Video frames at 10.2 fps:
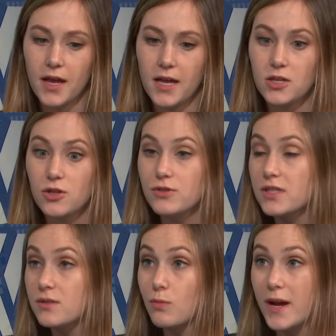it
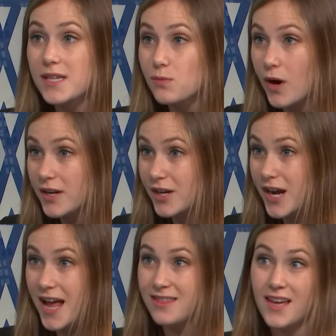uses wastewater,
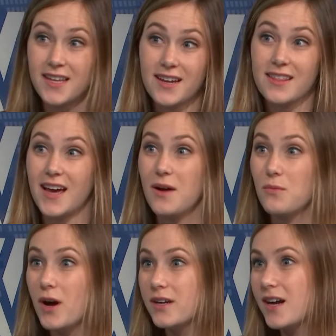and then that
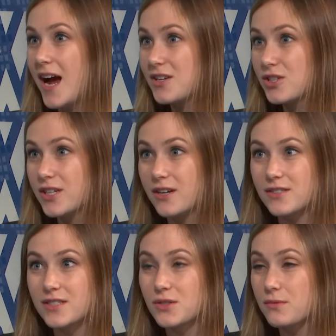water actually
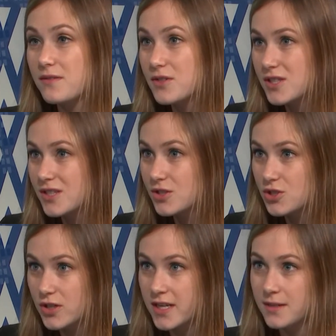goes into rivers and
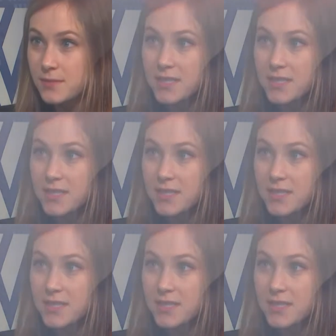streams